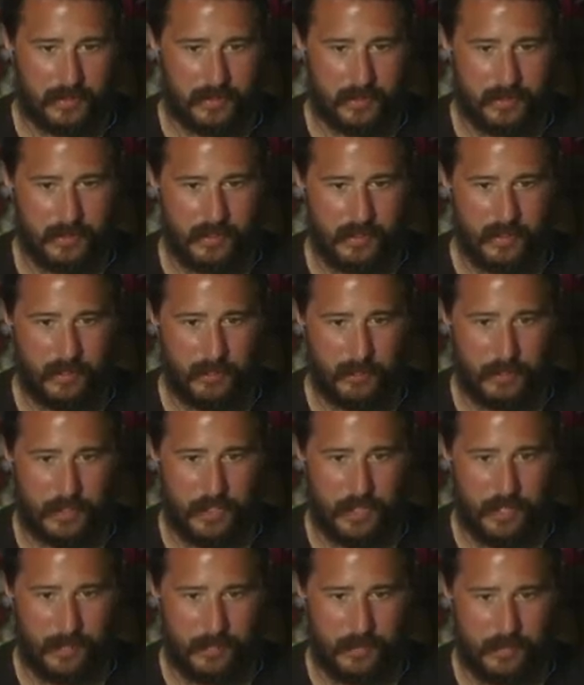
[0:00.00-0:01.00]
Uh, read
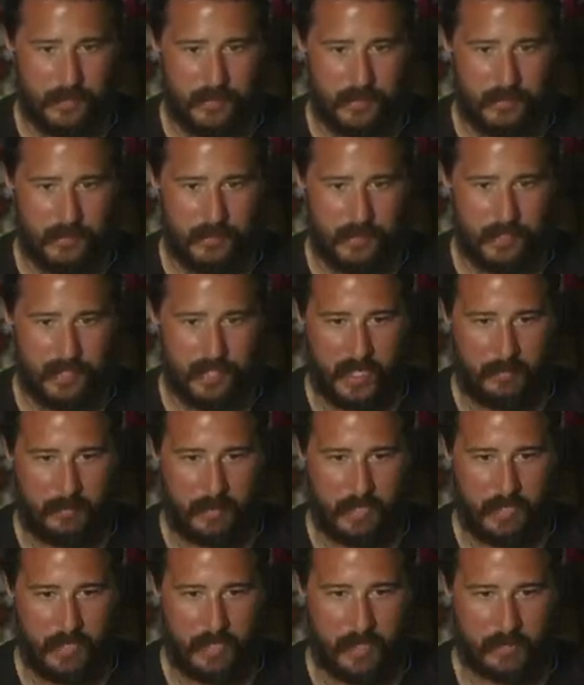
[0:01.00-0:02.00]
option. I got
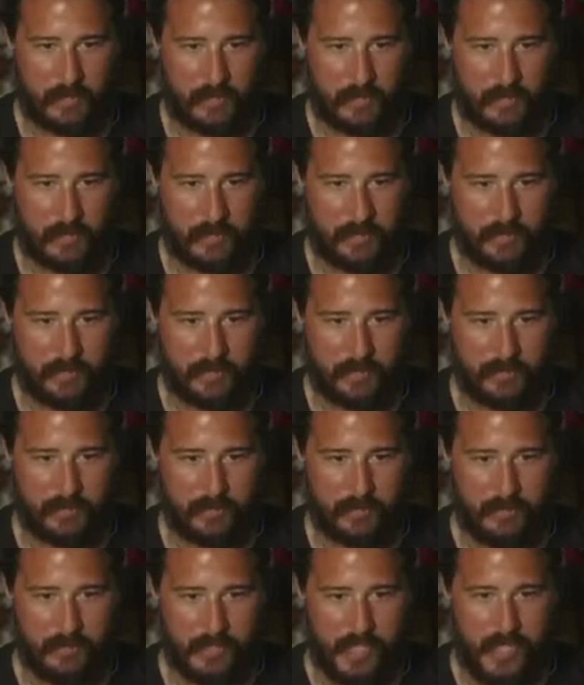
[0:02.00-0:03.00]
blocked.
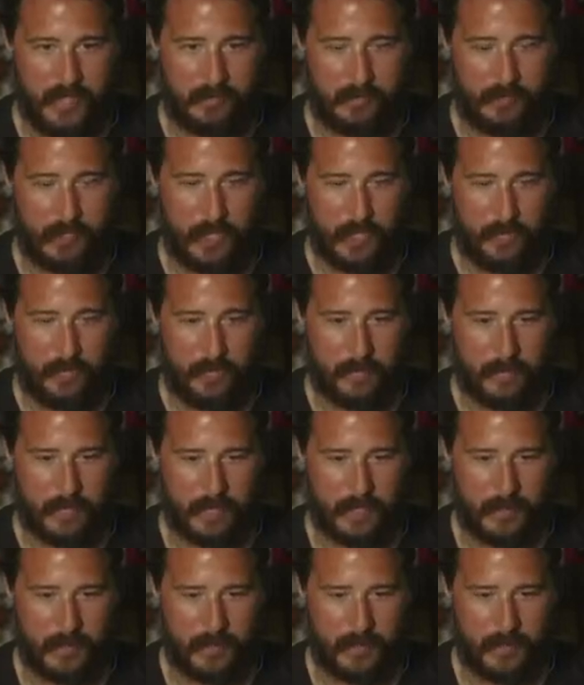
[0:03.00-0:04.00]
Damn, chopping me.
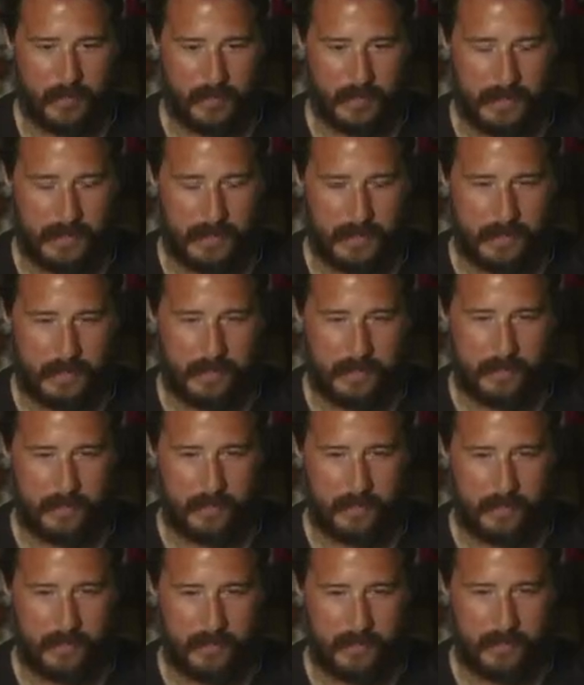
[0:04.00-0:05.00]

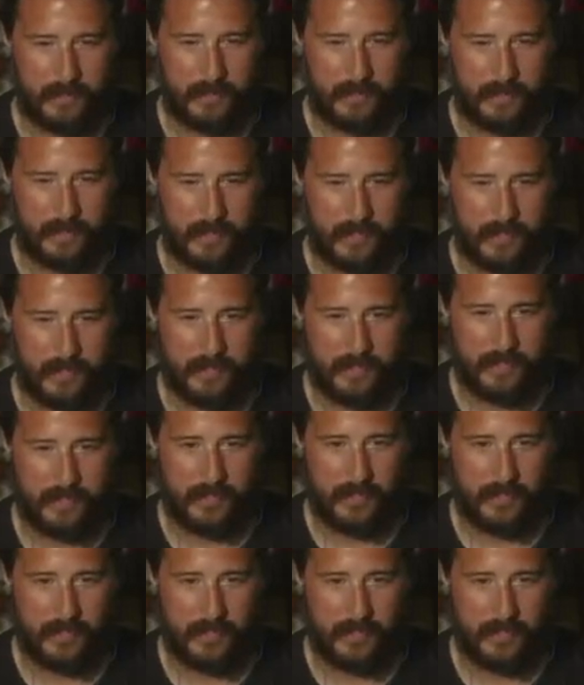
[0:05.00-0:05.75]
They're like, I gotta take this